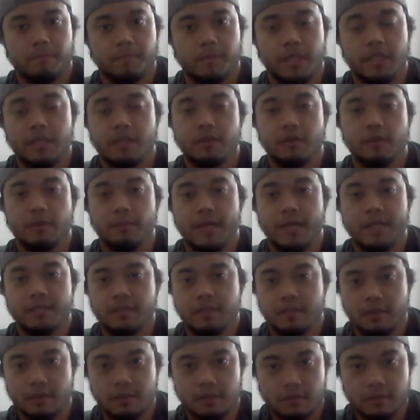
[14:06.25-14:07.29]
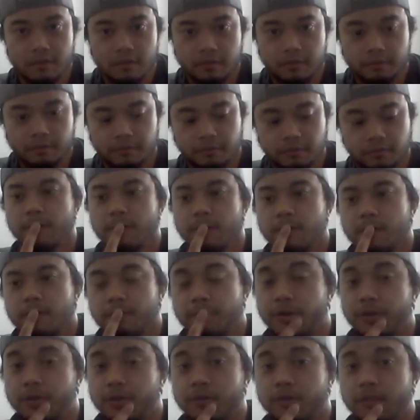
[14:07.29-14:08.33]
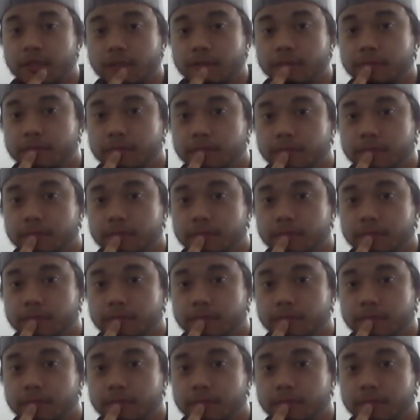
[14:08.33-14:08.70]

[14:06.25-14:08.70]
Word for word: He can do amazing things. Pretty cool, huh?